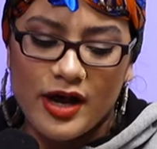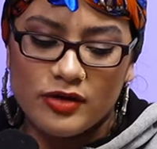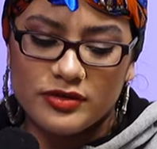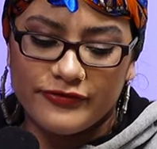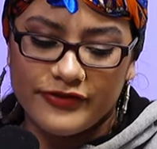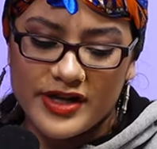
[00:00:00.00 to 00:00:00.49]

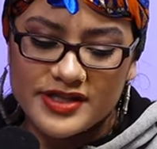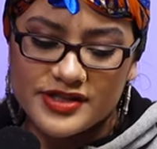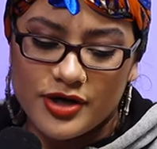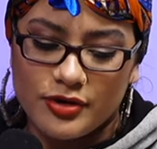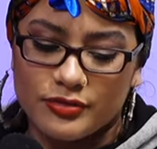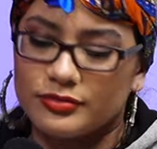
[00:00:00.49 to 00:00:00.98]
out the friend
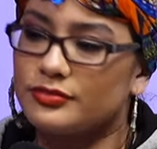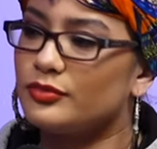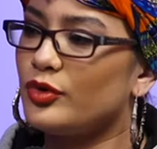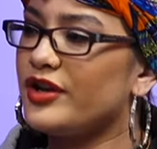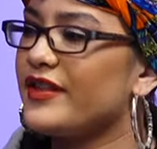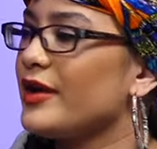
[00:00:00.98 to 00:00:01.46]
zone.
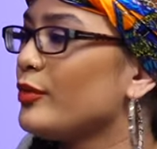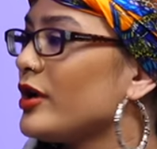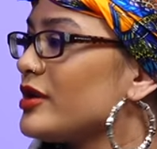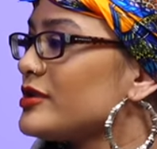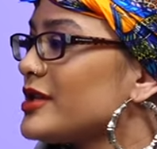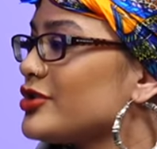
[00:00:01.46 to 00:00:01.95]
What are they?
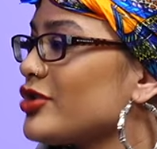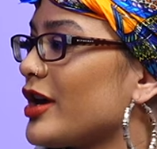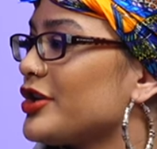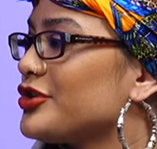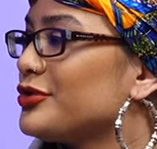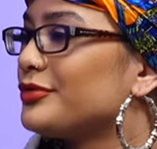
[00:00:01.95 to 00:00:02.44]
What else are they
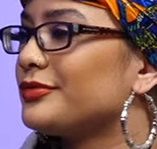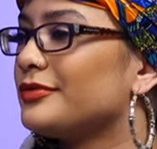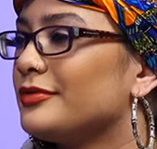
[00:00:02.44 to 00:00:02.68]
trying to do?